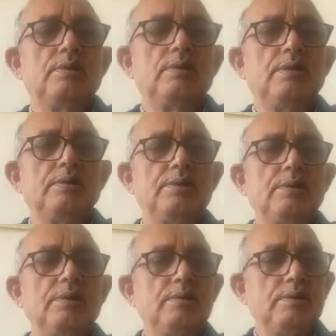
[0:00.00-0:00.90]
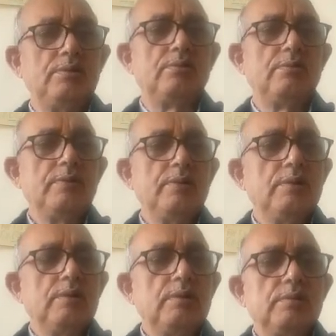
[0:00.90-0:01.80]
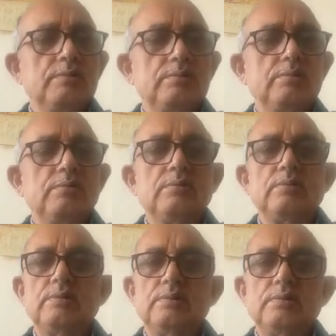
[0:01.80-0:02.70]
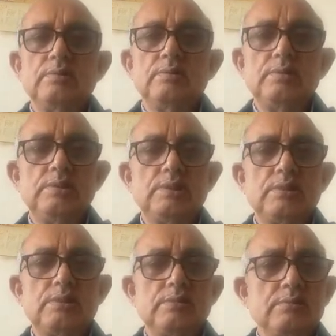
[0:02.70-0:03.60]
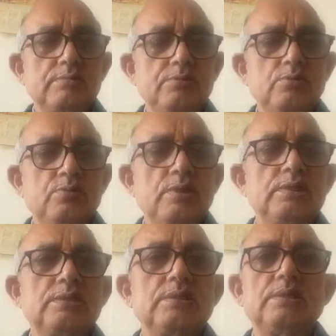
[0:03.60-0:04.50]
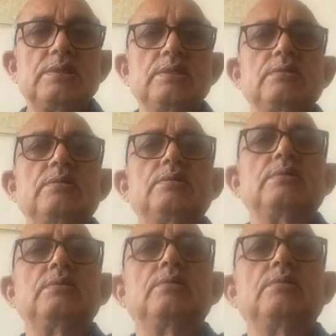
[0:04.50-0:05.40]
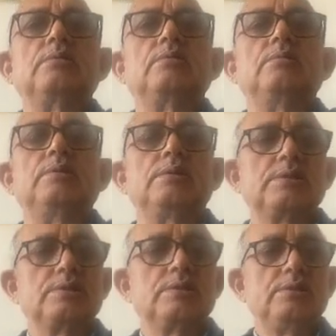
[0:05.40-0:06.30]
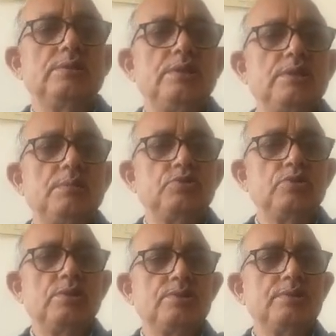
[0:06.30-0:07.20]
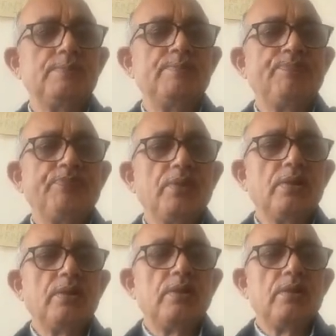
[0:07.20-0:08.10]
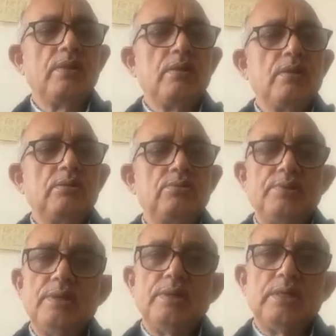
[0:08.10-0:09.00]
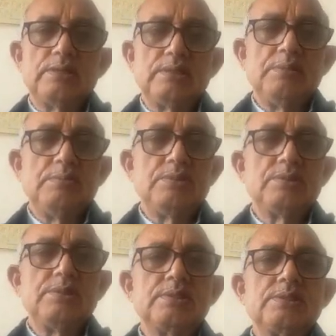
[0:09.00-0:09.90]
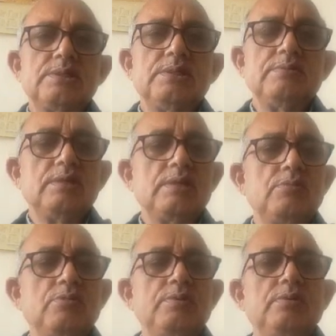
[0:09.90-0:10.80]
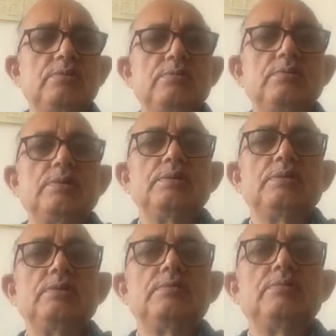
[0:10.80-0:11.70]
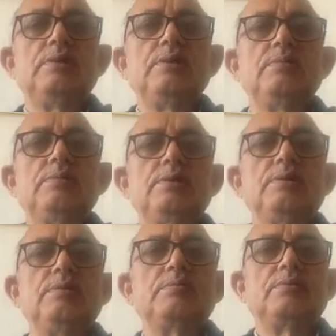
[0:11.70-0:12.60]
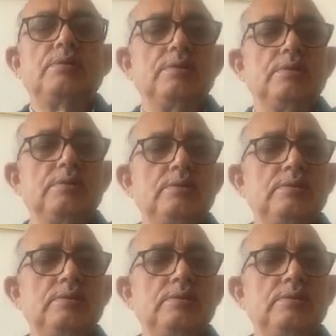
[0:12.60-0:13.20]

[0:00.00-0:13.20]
anti-hero. So these are few points that I thought to discuss in the recapitulation. Today, as I mentioned yesterday, we are moving to another very important